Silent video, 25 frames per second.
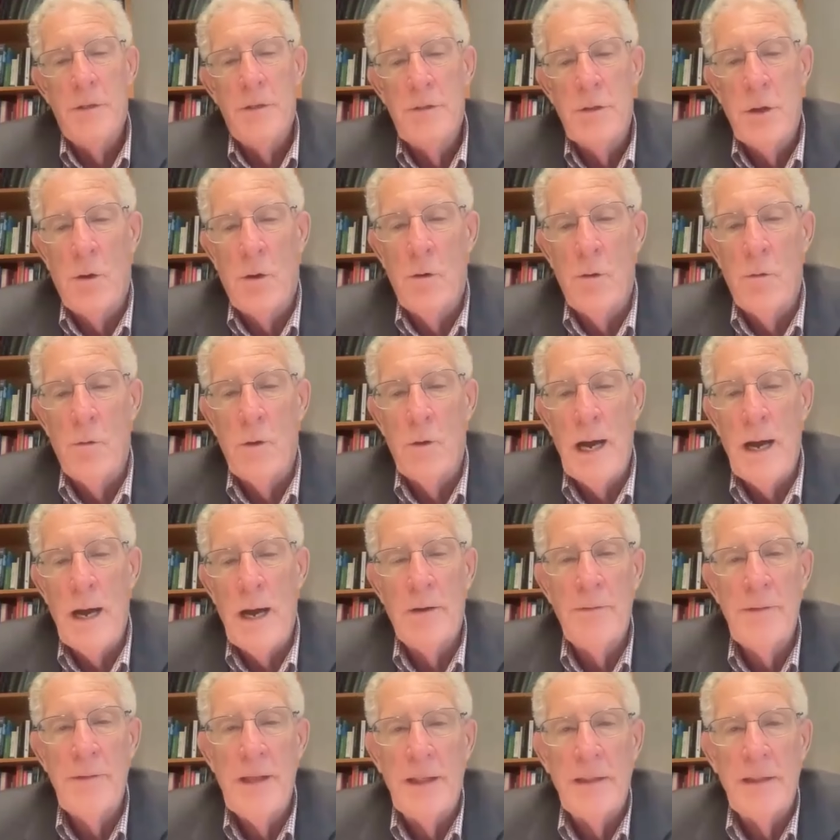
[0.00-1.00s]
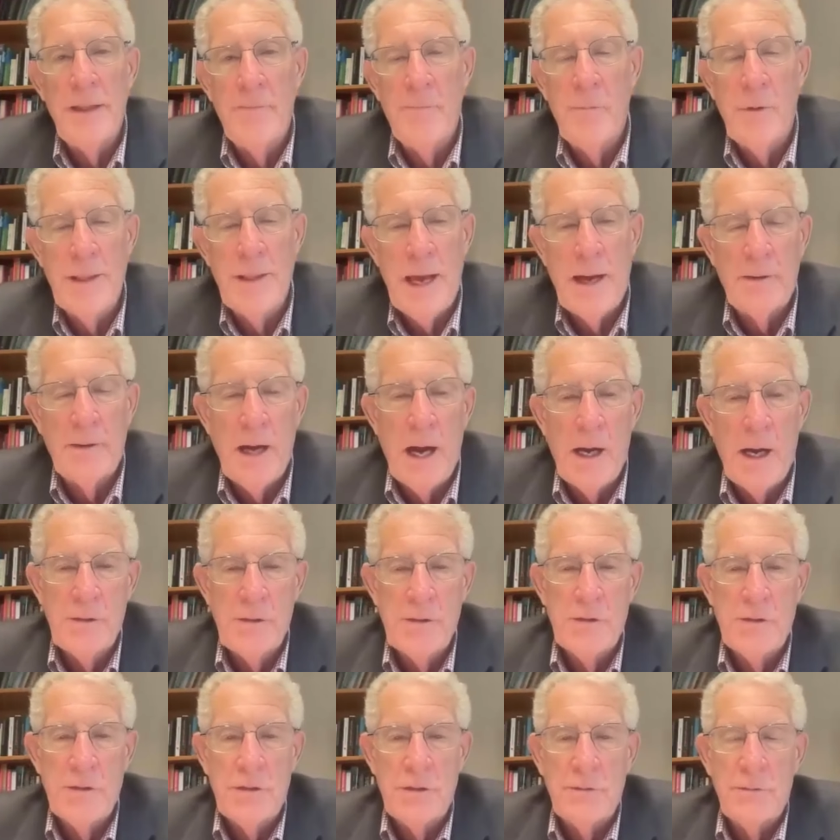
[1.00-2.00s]
So how do they live without
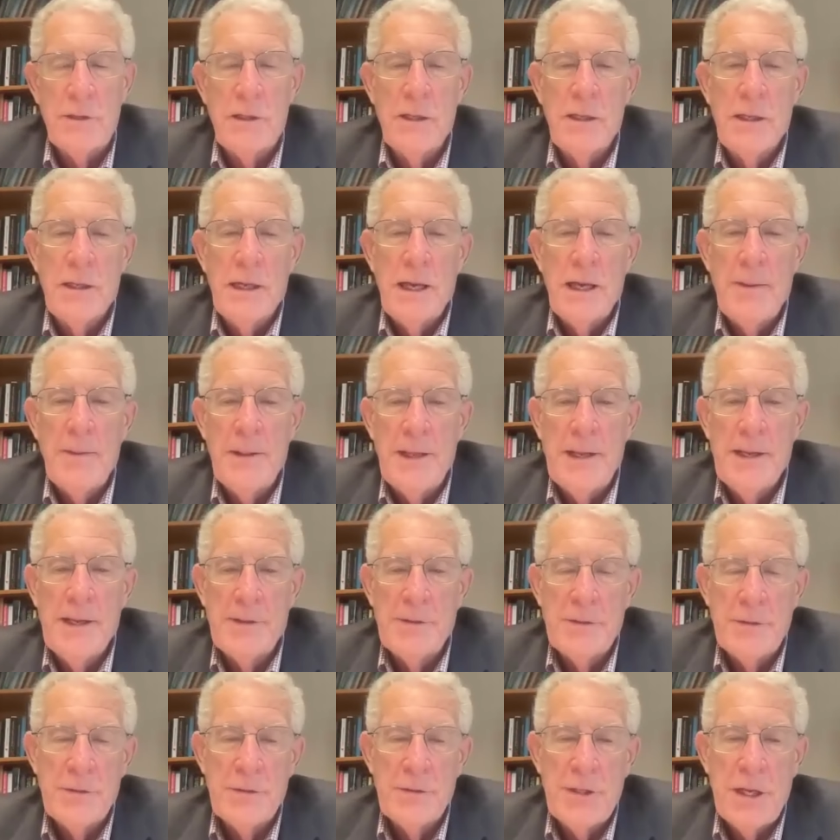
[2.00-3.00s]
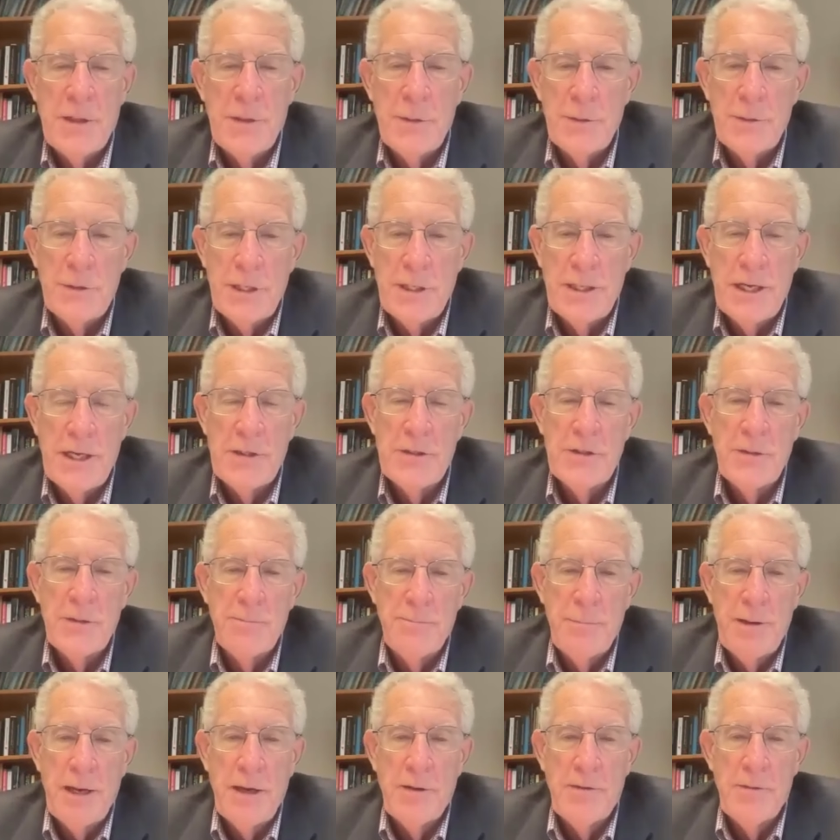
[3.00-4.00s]
oxygen? And the answer is they use an
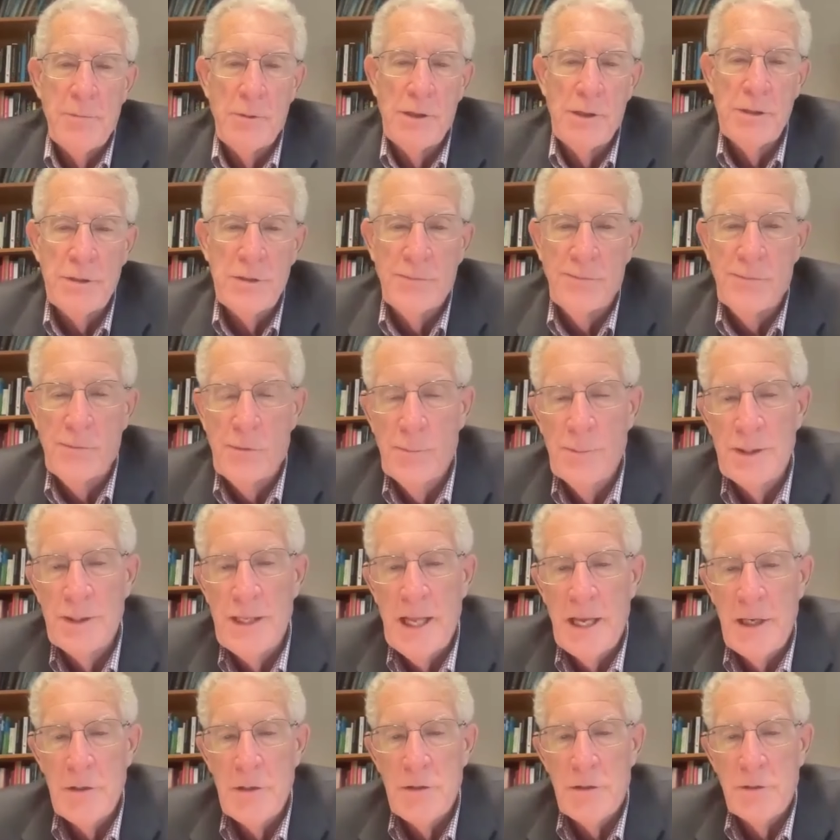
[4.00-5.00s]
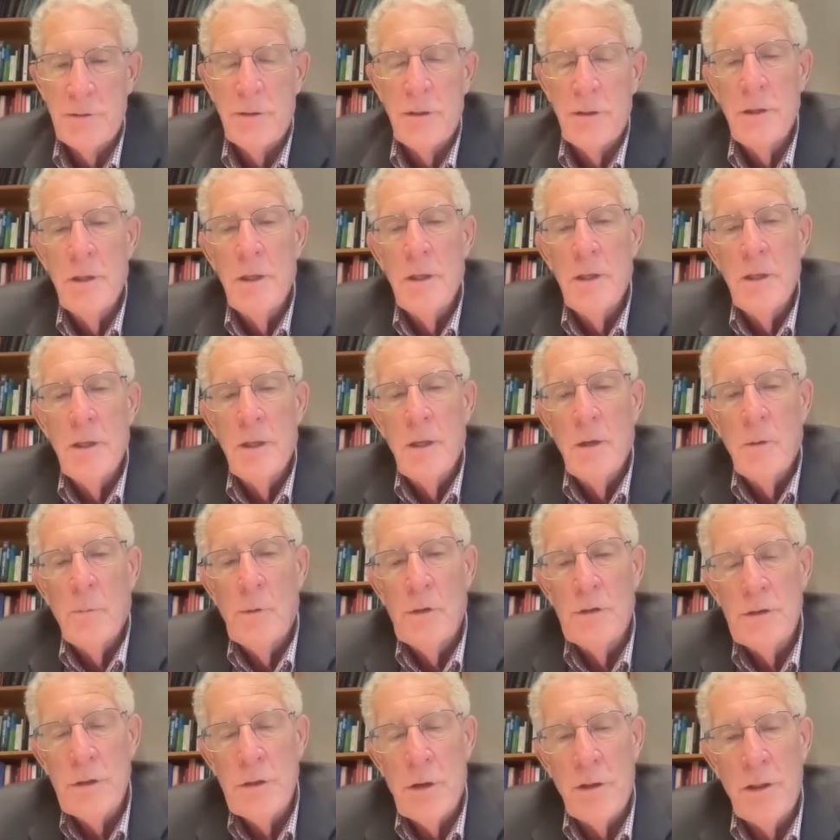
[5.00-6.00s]
ancient pathways of fermentation,
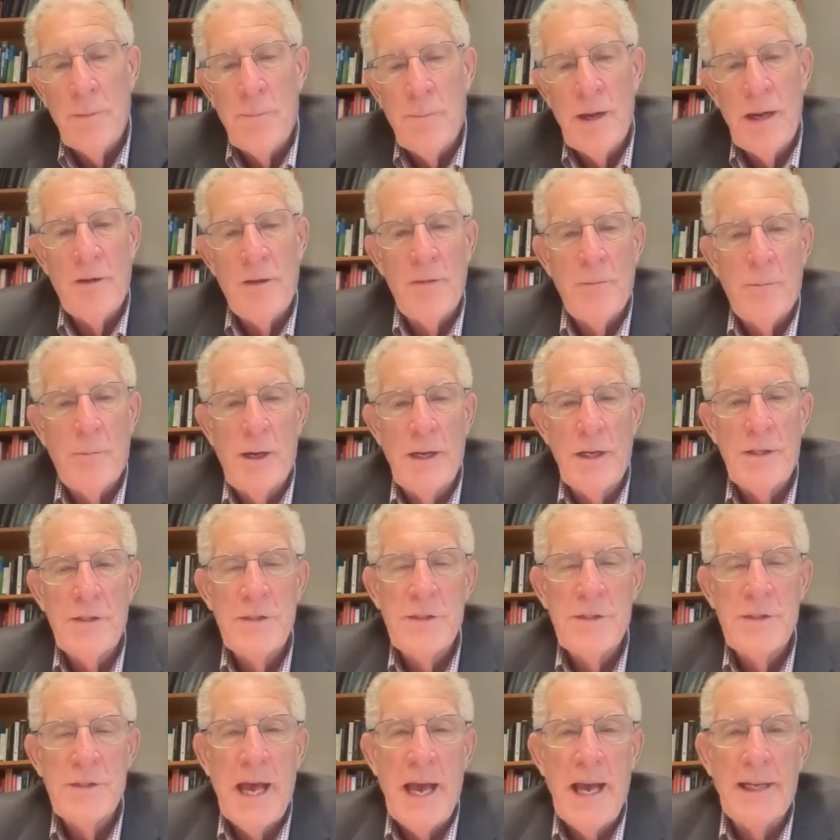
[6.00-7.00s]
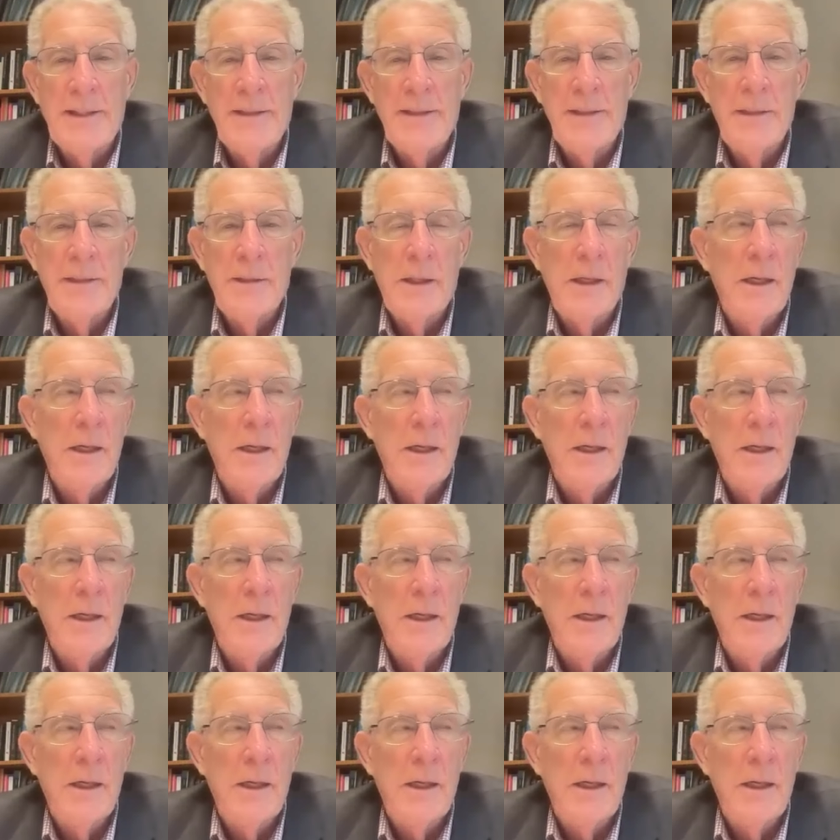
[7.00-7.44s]
which are the pathways that